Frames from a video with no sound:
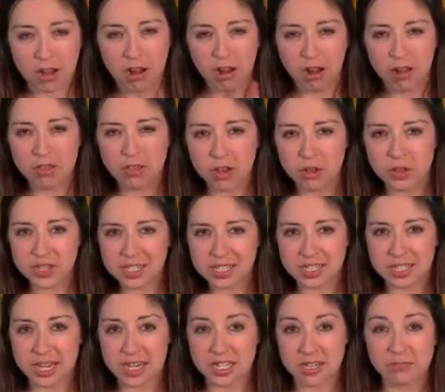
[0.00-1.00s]
Although the
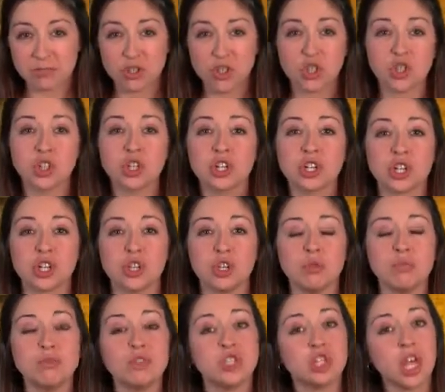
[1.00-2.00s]
state of the sugar
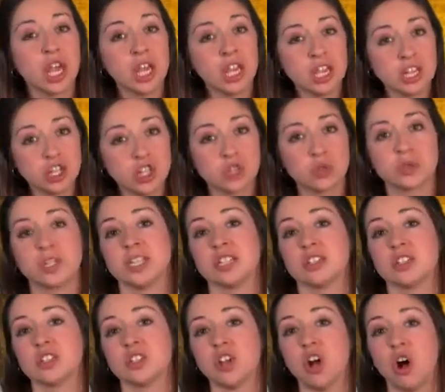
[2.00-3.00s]
cube changed when it
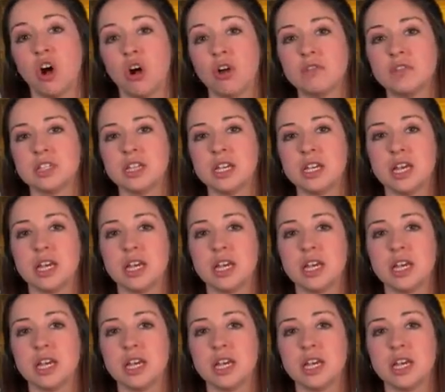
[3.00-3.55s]
dissolved,